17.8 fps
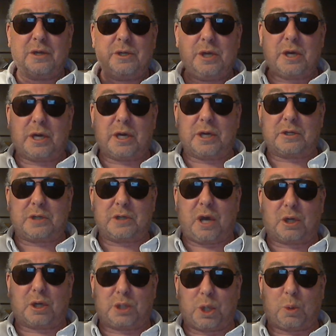You're going to
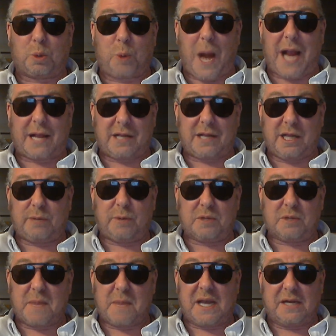talk directly
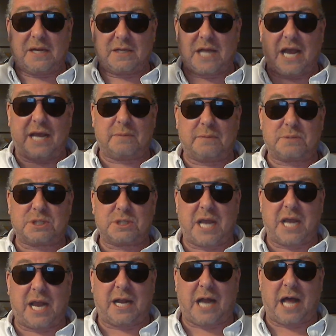with me, Dave
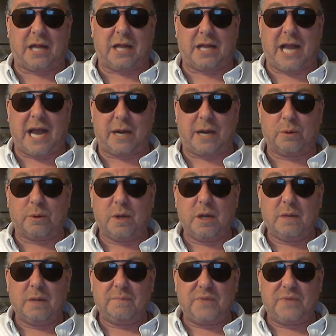Scandaliato,